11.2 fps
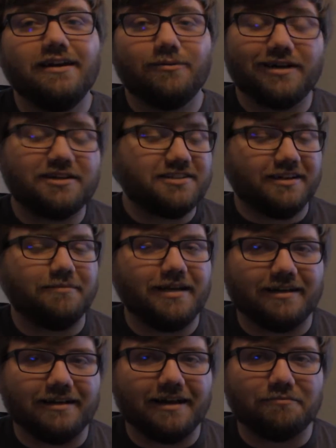We're actually going to
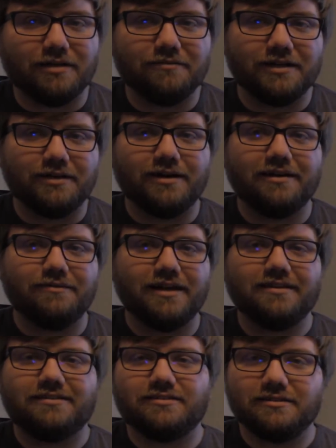make a gameplay video out of
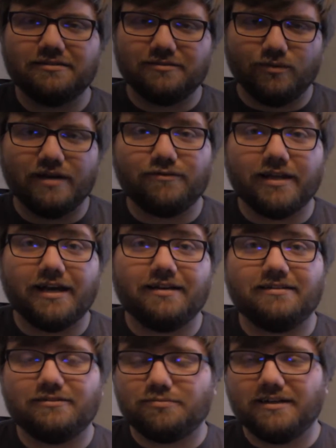that, so you wait for
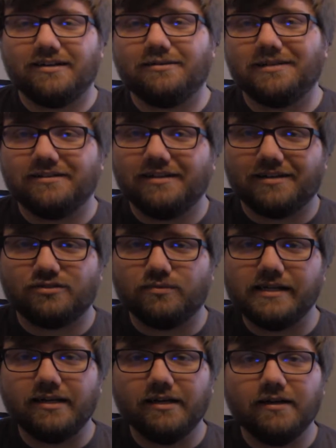that. It's probably going to come out next
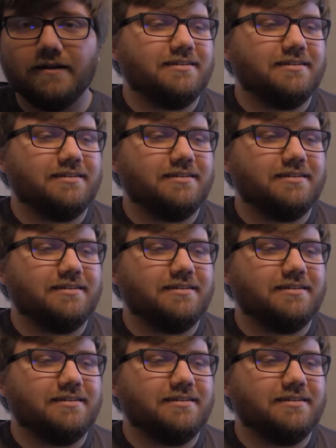week.